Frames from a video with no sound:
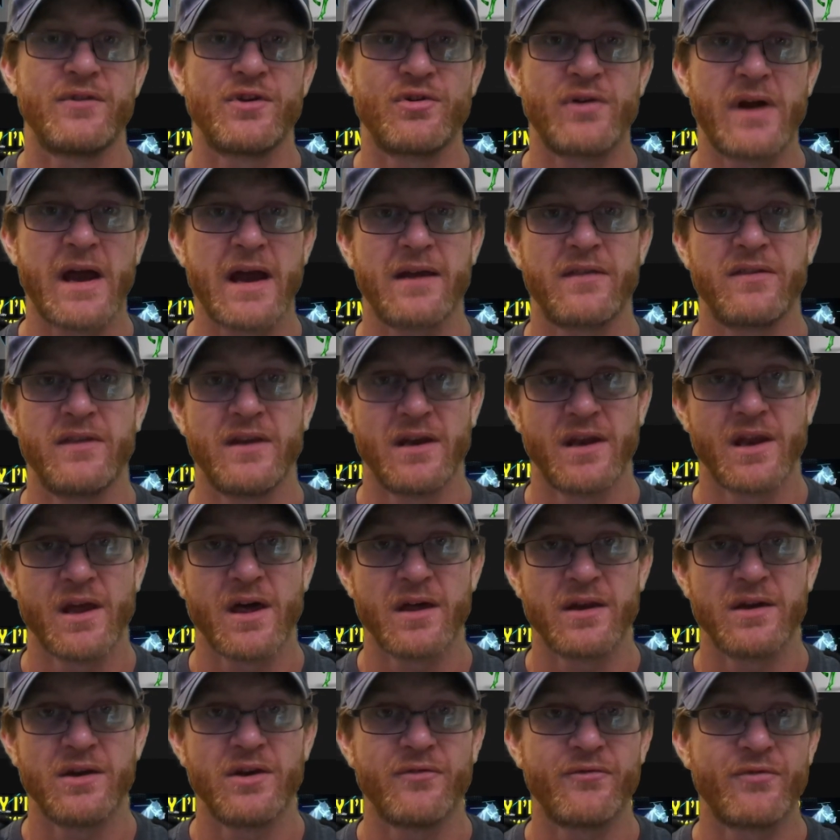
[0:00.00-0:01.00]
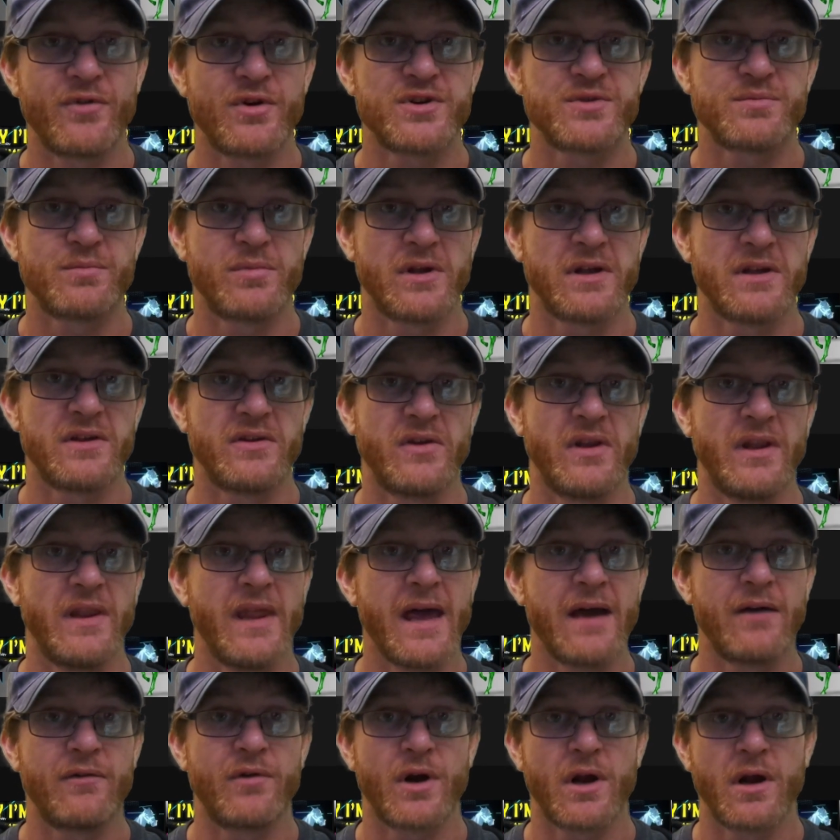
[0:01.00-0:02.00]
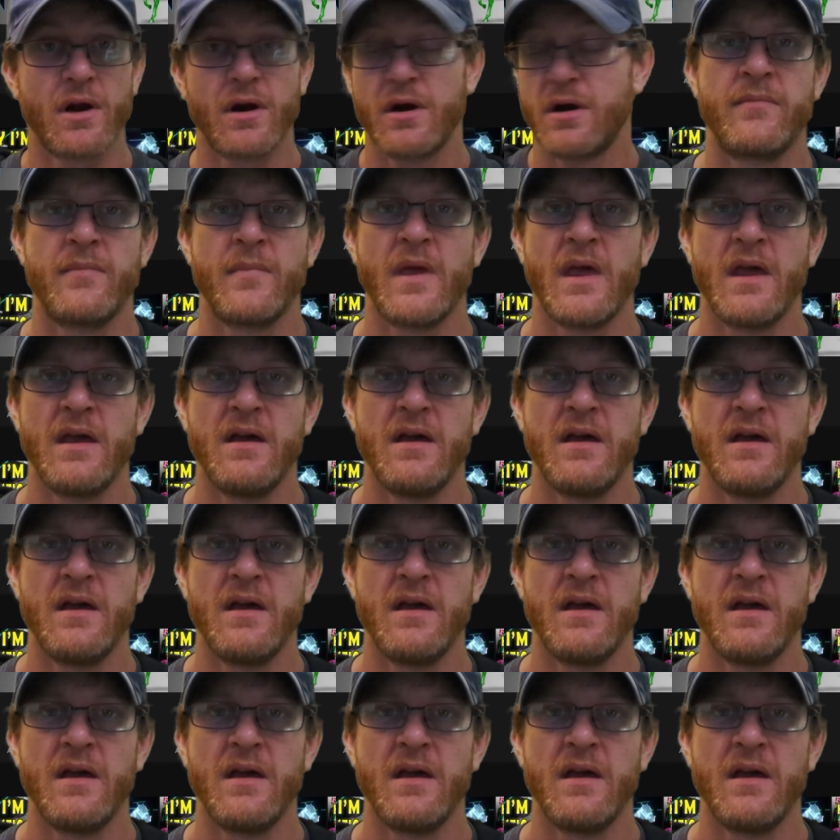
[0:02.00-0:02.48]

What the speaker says: crack the nut in the first place in that regard.